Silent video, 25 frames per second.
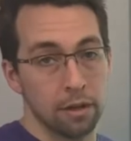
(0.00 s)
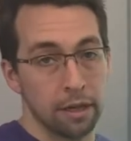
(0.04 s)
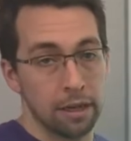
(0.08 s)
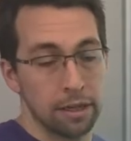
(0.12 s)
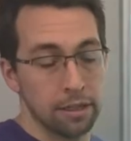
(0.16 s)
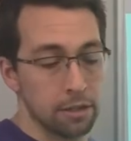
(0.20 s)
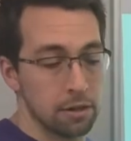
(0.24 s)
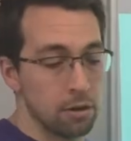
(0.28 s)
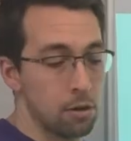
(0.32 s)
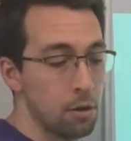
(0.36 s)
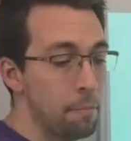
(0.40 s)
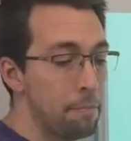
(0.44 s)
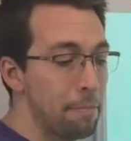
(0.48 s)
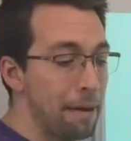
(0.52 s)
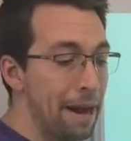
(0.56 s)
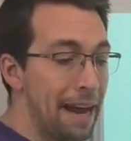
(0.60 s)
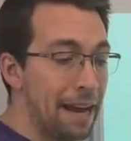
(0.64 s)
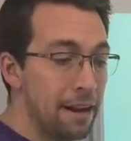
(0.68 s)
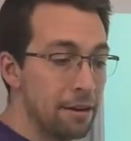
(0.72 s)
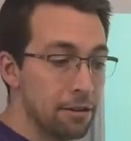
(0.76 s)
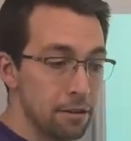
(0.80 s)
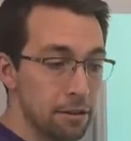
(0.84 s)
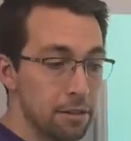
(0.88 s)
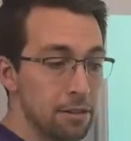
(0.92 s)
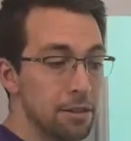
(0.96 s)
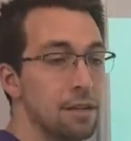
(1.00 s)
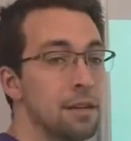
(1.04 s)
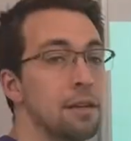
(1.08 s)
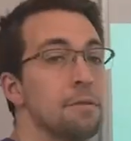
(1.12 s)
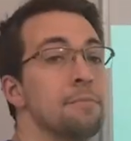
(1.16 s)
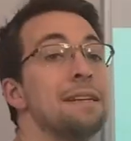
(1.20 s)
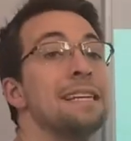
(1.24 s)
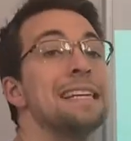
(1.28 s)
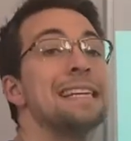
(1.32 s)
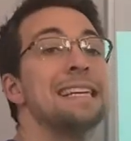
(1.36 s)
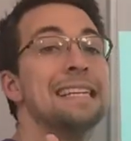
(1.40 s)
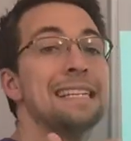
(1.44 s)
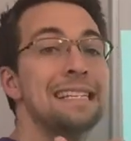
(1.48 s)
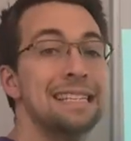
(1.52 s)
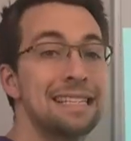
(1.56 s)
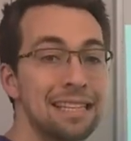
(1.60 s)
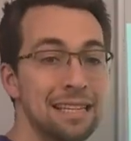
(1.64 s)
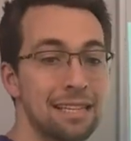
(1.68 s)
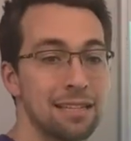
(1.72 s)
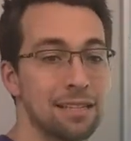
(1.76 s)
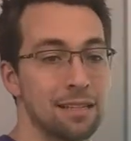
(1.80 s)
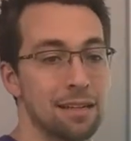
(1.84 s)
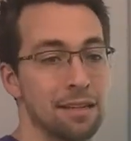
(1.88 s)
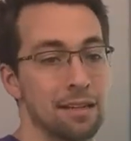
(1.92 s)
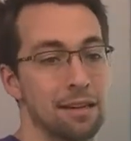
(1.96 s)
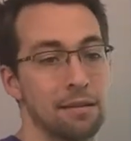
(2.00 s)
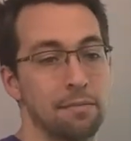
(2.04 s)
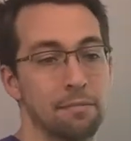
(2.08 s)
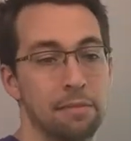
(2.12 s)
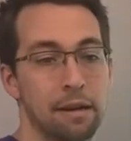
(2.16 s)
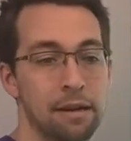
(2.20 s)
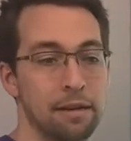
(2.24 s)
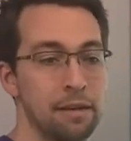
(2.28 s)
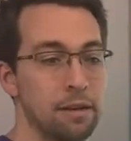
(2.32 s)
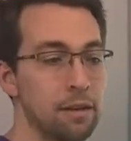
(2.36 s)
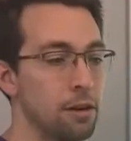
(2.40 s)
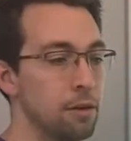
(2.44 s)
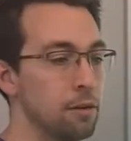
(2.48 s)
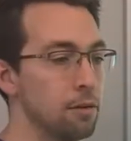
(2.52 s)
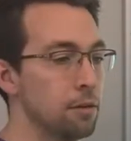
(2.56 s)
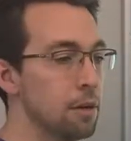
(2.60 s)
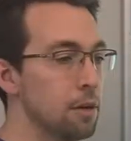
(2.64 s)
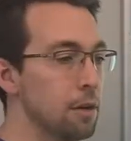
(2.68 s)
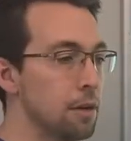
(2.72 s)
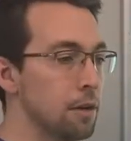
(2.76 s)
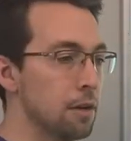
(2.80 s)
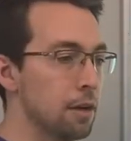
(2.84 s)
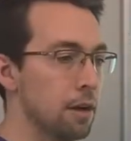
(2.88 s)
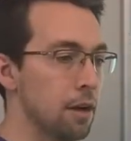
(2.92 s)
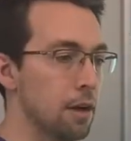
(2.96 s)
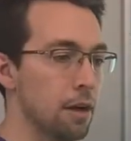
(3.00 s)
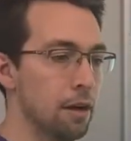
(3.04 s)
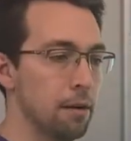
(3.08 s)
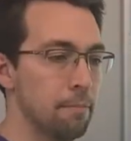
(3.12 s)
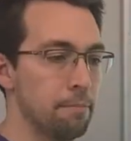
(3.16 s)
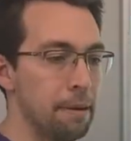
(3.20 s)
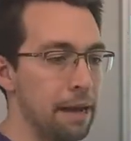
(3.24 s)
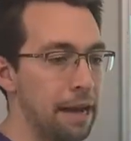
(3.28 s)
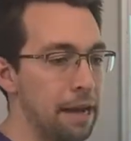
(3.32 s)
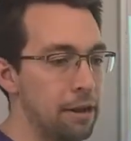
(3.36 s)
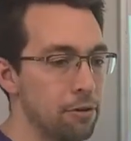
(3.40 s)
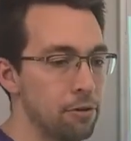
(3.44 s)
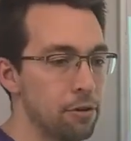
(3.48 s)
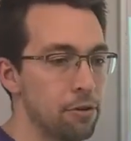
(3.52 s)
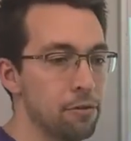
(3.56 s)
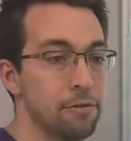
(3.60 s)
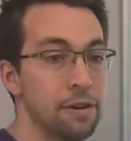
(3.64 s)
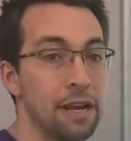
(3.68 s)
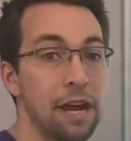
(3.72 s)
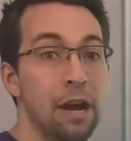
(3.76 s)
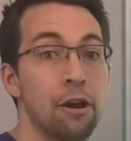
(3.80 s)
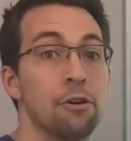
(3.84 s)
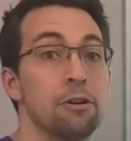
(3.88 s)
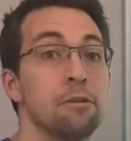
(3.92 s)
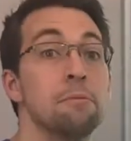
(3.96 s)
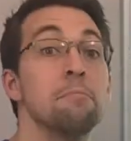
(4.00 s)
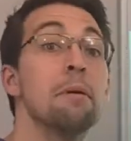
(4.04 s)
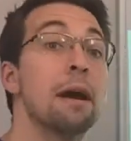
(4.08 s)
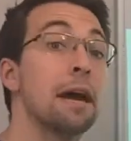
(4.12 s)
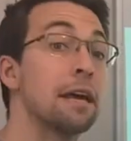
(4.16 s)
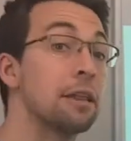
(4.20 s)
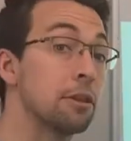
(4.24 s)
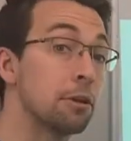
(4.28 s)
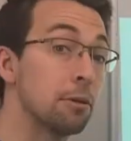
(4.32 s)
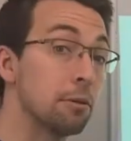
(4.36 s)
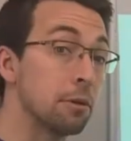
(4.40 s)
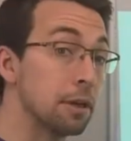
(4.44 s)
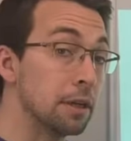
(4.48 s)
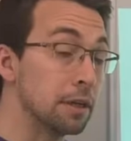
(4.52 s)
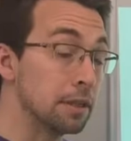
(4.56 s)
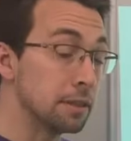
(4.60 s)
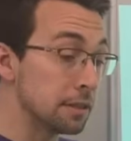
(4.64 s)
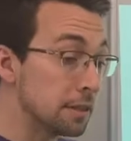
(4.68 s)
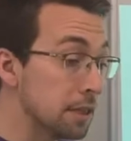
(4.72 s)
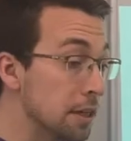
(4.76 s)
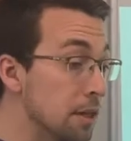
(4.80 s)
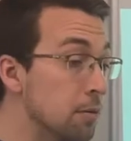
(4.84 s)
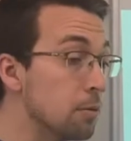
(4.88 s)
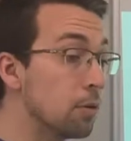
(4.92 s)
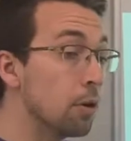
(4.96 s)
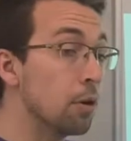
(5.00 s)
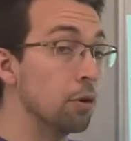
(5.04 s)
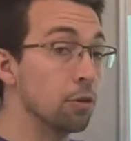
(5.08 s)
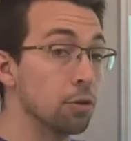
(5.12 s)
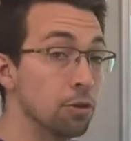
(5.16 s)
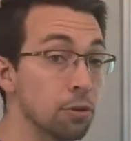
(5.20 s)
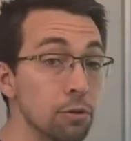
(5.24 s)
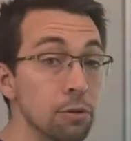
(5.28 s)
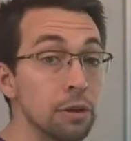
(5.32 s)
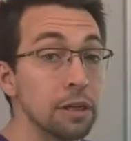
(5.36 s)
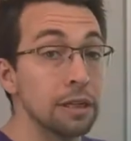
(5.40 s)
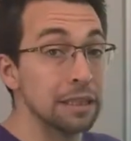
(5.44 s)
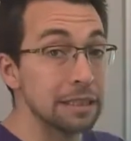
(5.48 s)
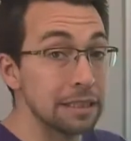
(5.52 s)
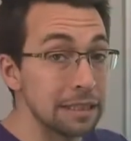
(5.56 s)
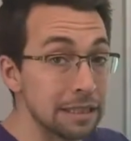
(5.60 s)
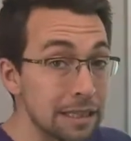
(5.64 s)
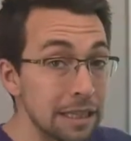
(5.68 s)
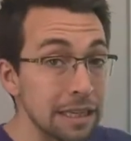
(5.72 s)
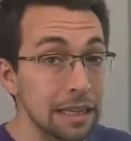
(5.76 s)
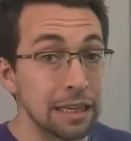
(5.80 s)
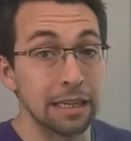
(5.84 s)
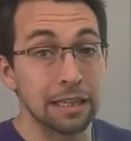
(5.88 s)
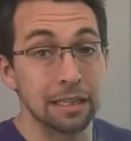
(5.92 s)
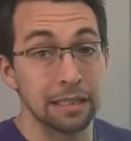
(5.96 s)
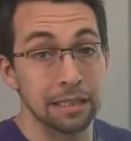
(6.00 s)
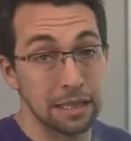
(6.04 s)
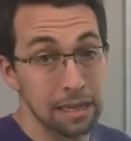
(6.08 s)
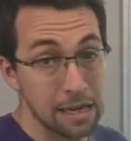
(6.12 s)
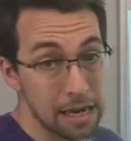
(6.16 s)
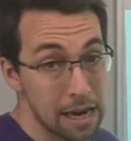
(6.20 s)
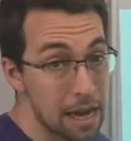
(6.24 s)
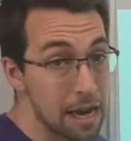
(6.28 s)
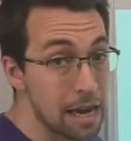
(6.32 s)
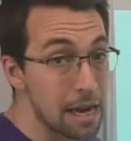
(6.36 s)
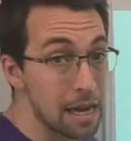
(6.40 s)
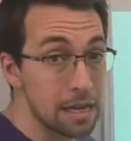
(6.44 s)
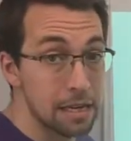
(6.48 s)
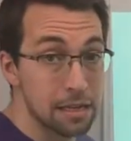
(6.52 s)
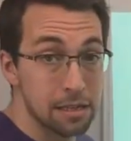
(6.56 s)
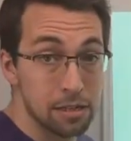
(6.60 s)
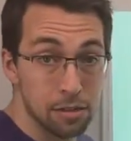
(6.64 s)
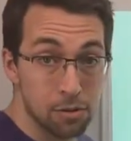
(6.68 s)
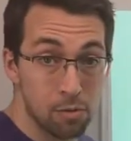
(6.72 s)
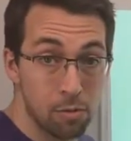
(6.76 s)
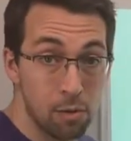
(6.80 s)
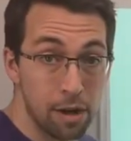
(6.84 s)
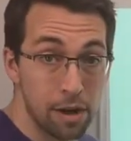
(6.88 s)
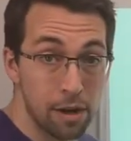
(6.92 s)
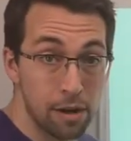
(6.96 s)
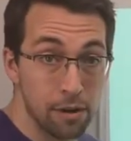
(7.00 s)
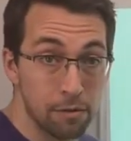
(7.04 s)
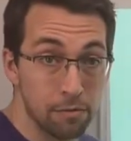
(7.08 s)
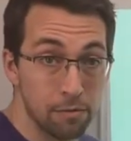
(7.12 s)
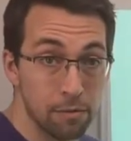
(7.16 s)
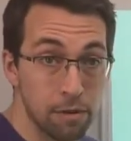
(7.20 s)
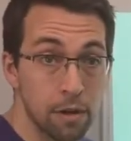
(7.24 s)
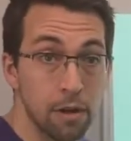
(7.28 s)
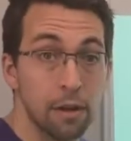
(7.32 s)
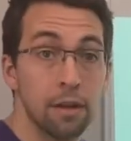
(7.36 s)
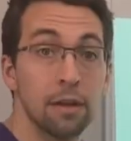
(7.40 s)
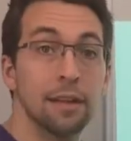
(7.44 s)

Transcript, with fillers: Okay, so a pattern is going to be consistent. It might, you know, a pattern of counting by three, zero, three, six, nine, twelve.